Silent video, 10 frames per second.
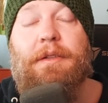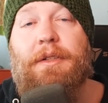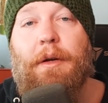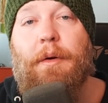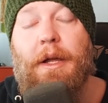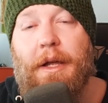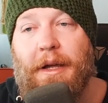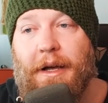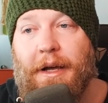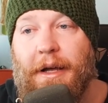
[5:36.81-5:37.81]
So
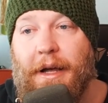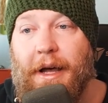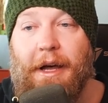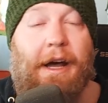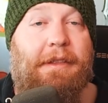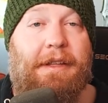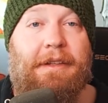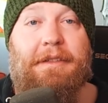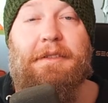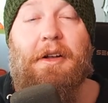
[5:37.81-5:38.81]
I think
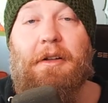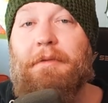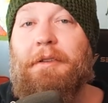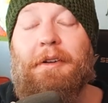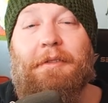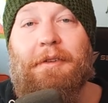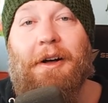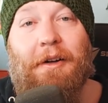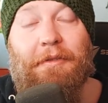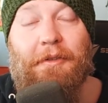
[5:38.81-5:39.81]
this is all
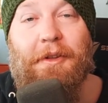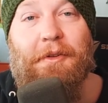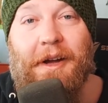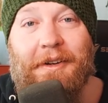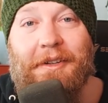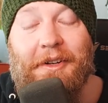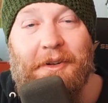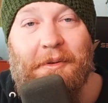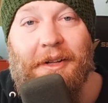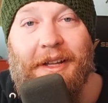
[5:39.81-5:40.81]
for the greater
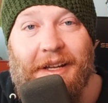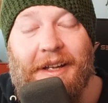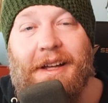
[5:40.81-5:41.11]
good, really.